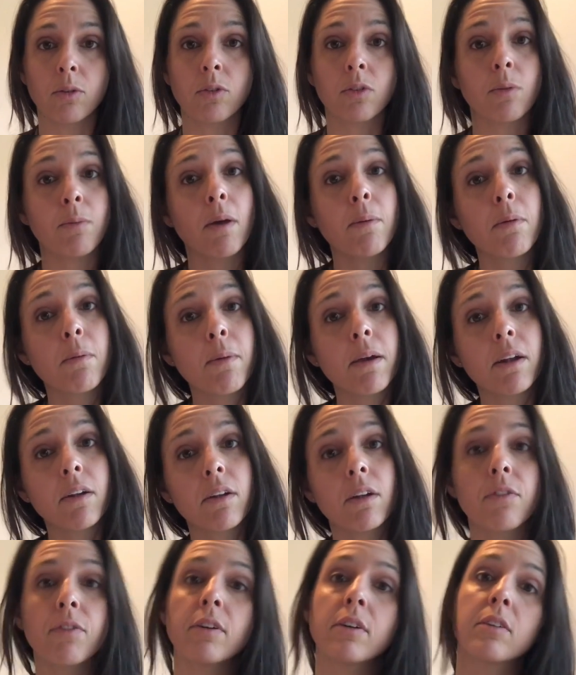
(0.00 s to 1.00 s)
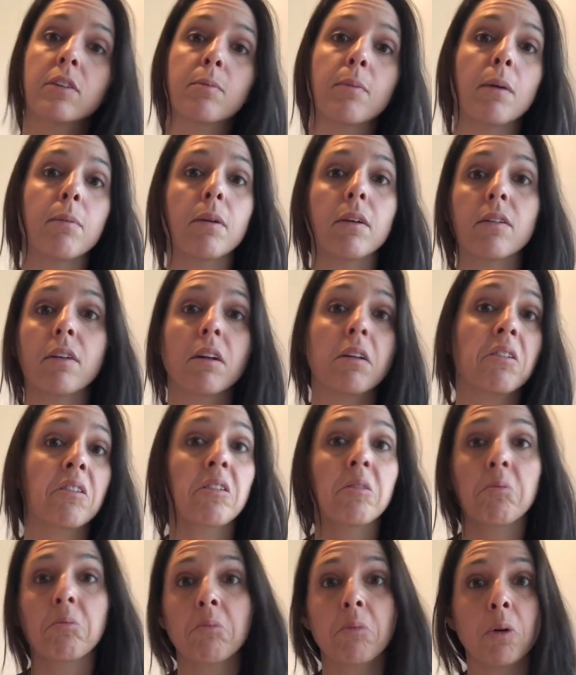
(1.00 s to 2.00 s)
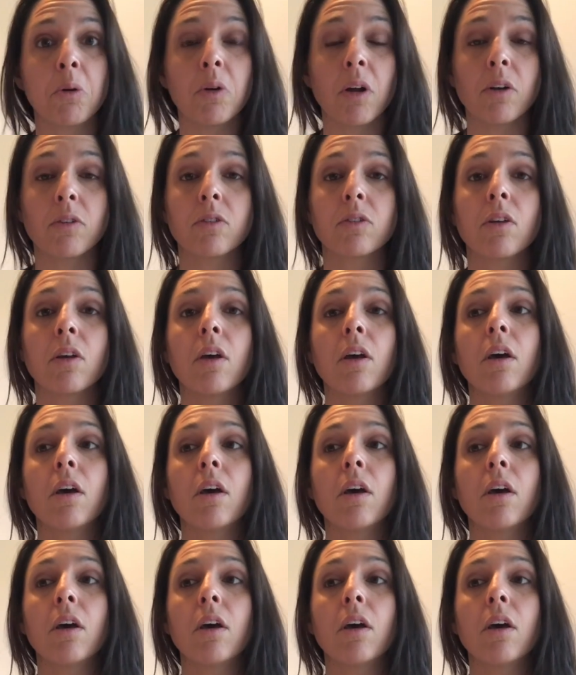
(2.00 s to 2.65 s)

So maybe it made a difference, maybe it didn't, who knows.